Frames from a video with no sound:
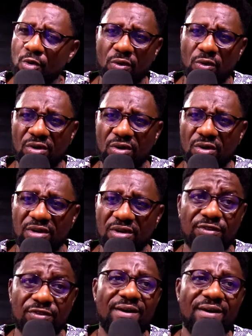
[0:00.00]
Even the hours I
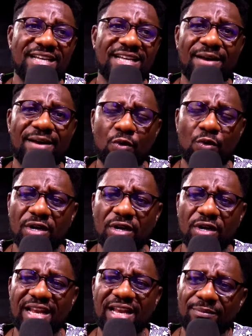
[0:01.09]
say I'm not working, I'm
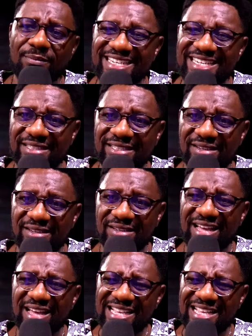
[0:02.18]
reading. I
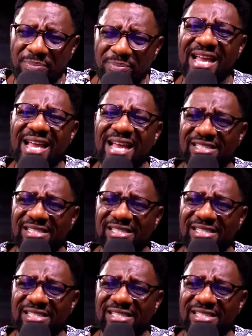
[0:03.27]
barely sleep.